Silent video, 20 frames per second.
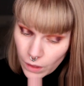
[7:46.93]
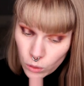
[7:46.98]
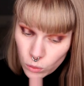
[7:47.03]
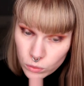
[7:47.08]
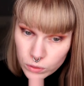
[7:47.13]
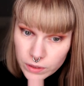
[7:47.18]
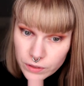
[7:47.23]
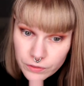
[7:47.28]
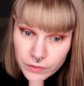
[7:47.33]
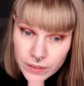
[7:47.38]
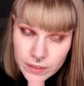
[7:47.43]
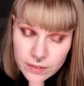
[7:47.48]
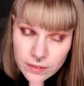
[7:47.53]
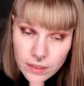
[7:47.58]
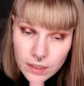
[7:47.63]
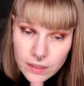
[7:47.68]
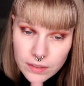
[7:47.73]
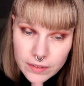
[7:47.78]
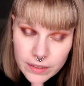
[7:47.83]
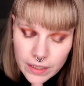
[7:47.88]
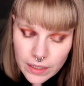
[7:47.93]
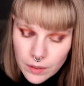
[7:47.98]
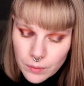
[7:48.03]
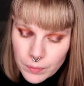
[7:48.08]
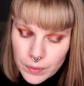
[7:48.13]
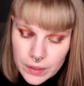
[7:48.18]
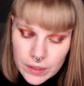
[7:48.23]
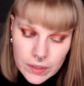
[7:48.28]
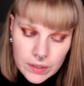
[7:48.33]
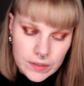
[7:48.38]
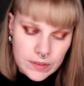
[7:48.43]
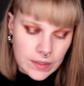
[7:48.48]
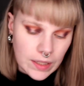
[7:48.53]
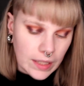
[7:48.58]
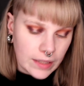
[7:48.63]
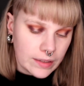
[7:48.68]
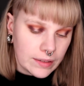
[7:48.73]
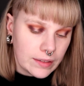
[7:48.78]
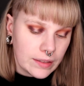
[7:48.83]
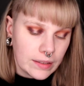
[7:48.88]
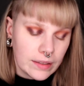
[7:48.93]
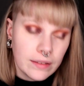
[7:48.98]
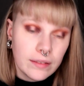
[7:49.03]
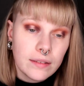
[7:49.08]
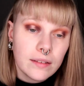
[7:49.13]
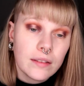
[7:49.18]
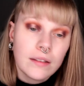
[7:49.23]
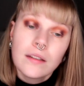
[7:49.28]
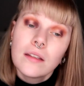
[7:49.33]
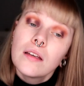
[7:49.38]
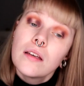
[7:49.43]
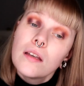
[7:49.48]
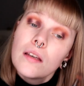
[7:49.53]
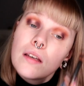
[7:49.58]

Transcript: older things last year because I did